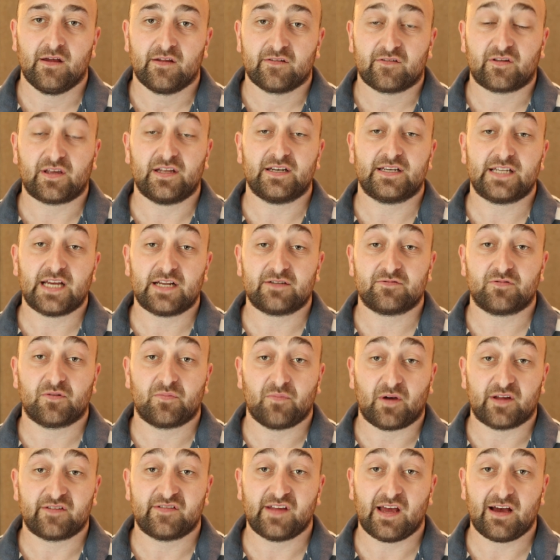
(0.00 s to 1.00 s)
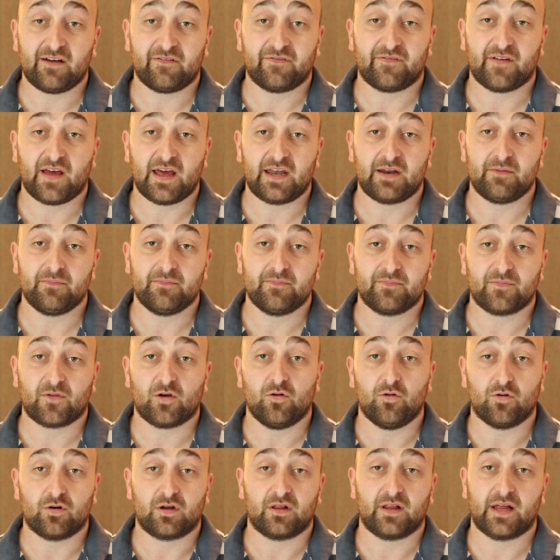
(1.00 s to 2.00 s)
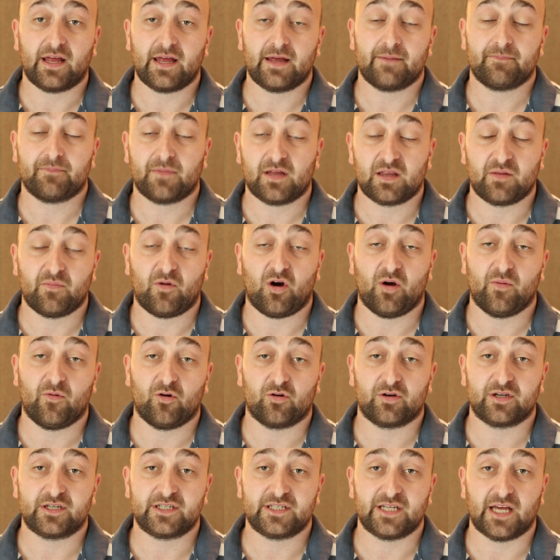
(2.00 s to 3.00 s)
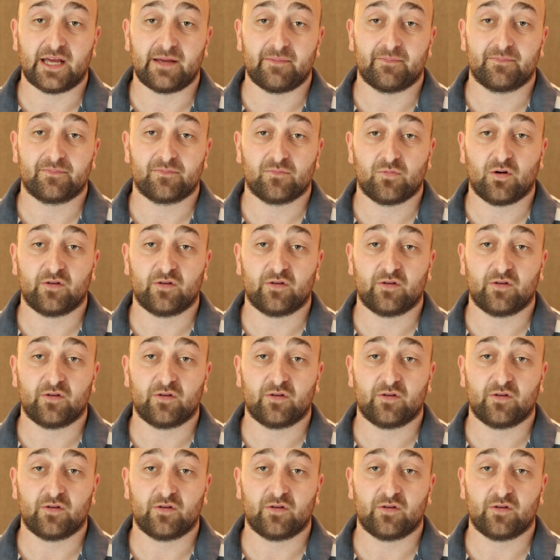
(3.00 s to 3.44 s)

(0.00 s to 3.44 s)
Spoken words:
So get in touch with myself, Adam, or Claire, and the My Mortgage team.